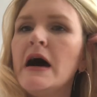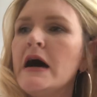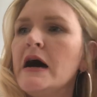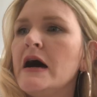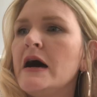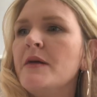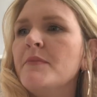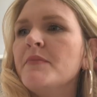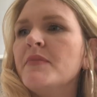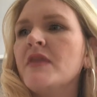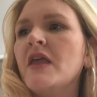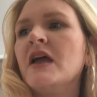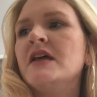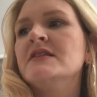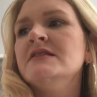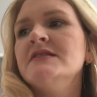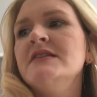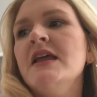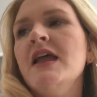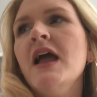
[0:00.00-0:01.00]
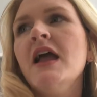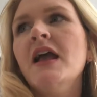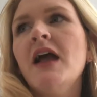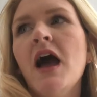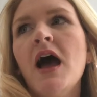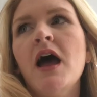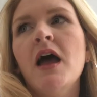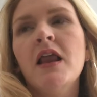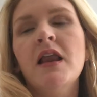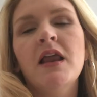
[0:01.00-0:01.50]
Um, I'd say I
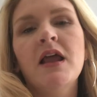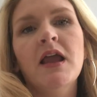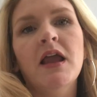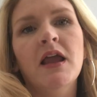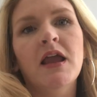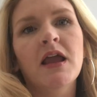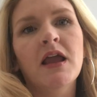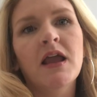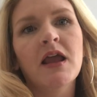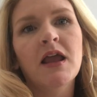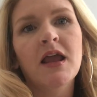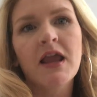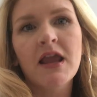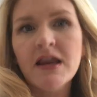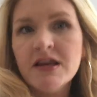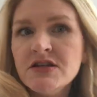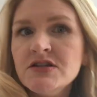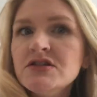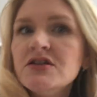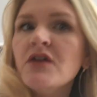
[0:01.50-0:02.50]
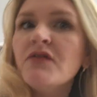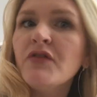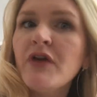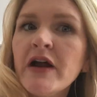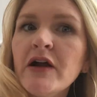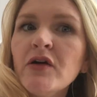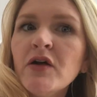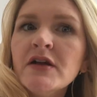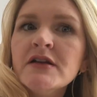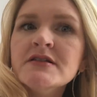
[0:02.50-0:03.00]
got into
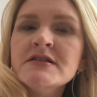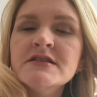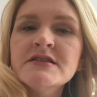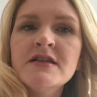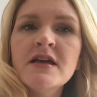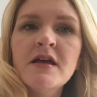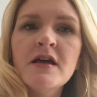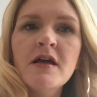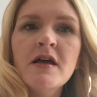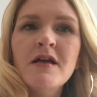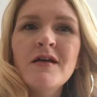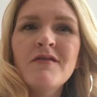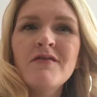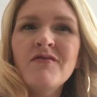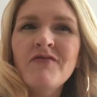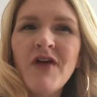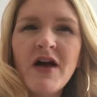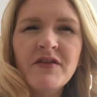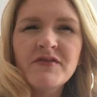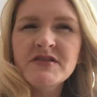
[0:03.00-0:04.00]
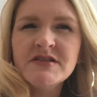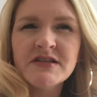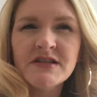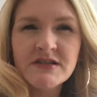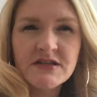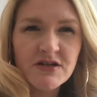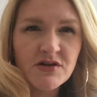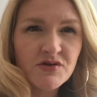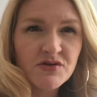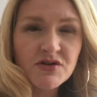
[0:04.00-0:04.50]
fragrance five to
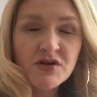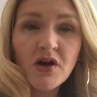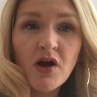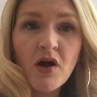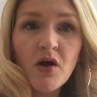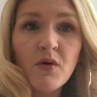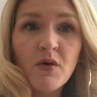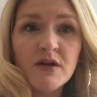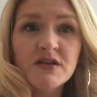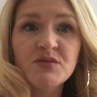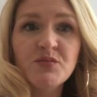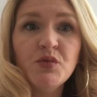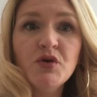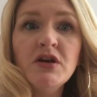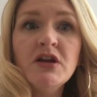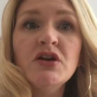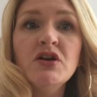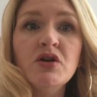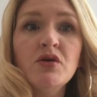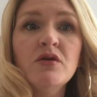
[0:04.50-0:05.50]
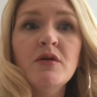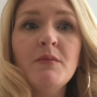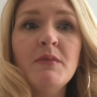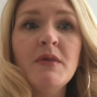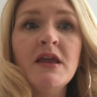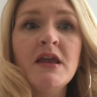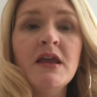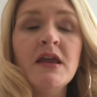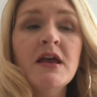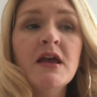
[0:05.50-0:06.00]
six years ago. It's pretty new to
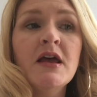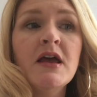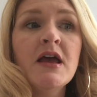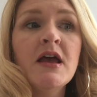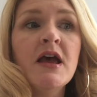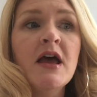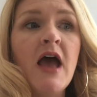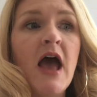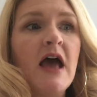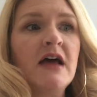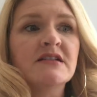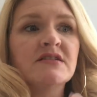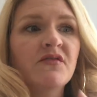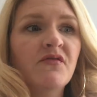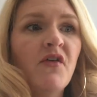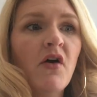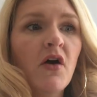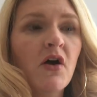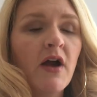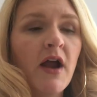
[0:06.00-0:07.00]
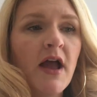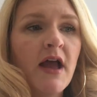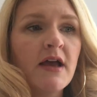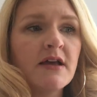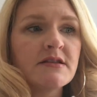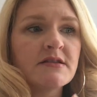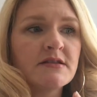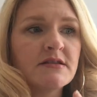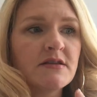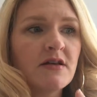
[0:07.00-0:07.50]
me as far
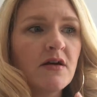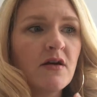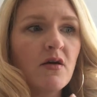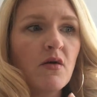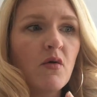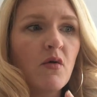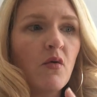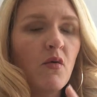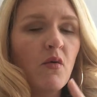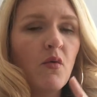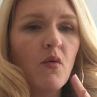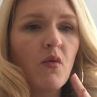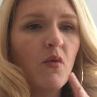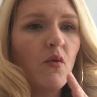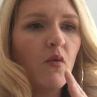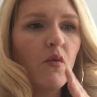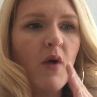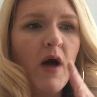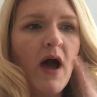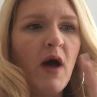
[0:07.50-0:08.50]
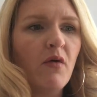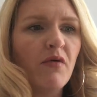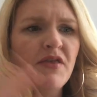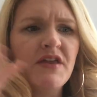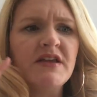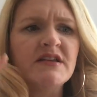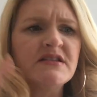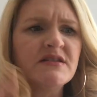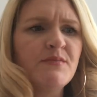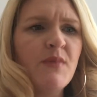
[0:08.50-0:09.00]
as how
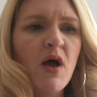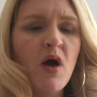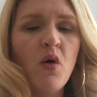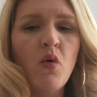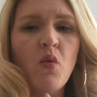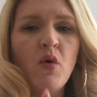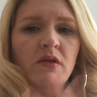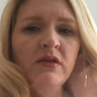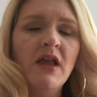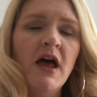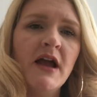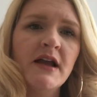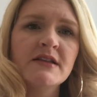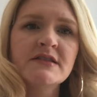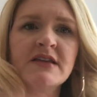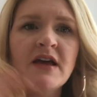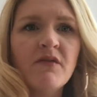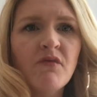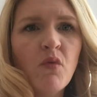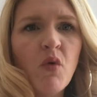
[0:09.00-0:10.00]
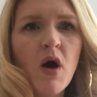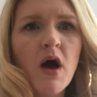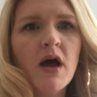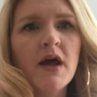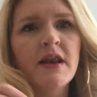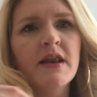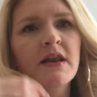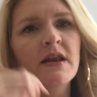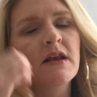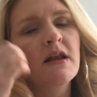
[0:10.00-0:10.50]
things smell, what lines have
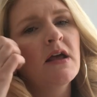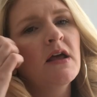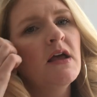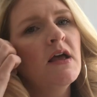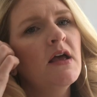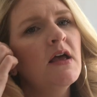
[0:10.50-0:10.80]
what, and